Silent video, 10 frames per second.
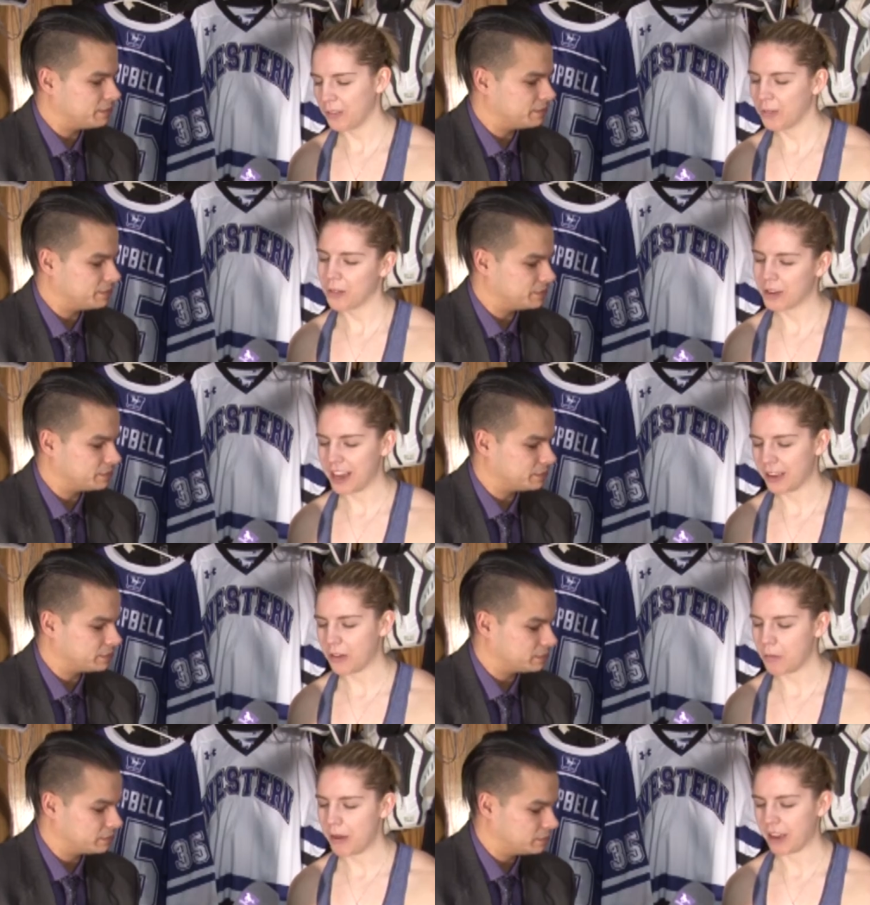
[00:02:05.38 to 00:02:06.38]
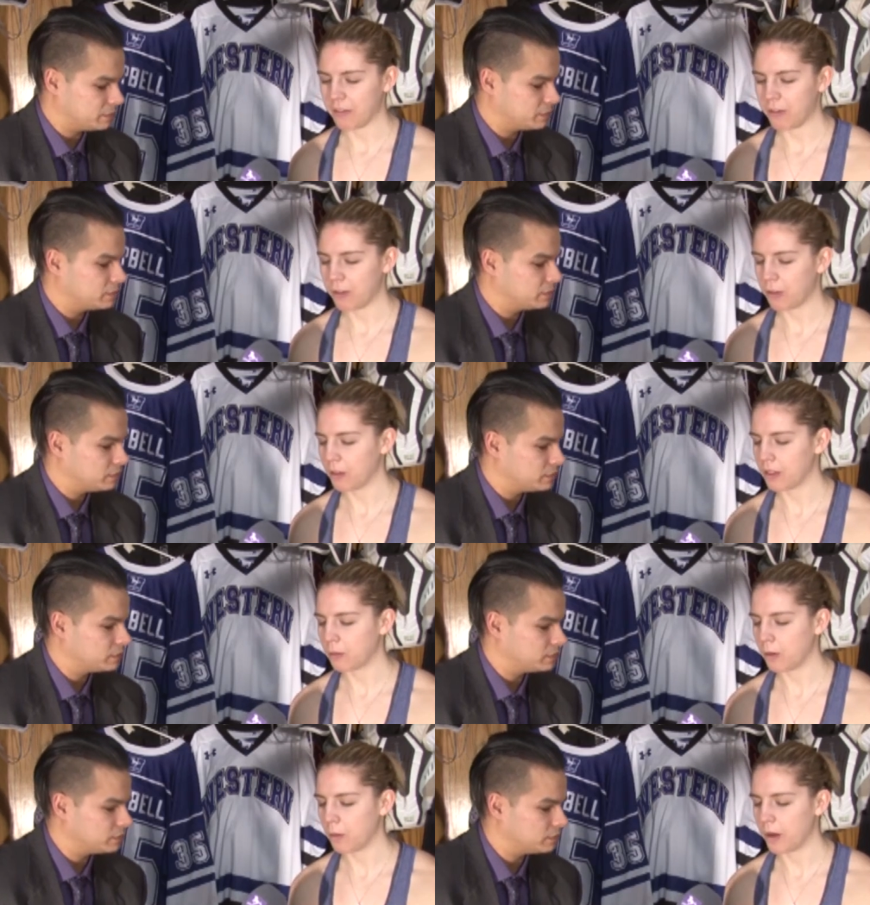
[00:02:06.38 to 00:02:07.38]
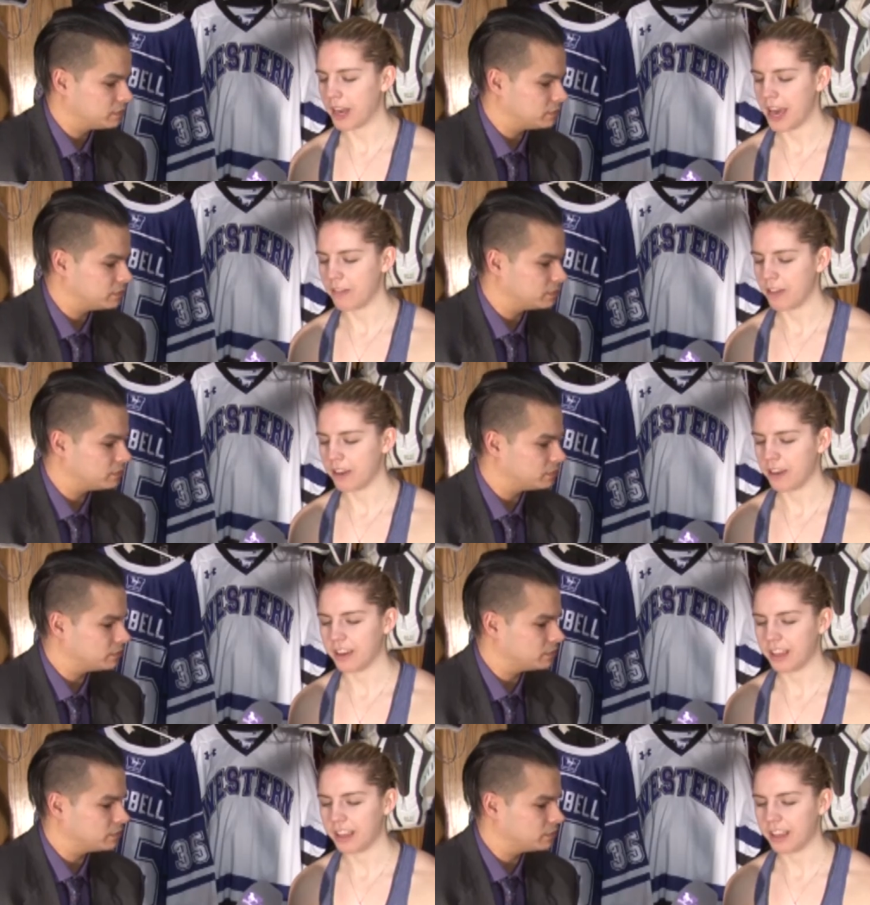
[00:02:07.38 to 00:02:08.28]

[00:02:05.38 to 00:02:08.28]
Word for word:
Speaker 1: We were kind of going back and forth with what we want to have it on it.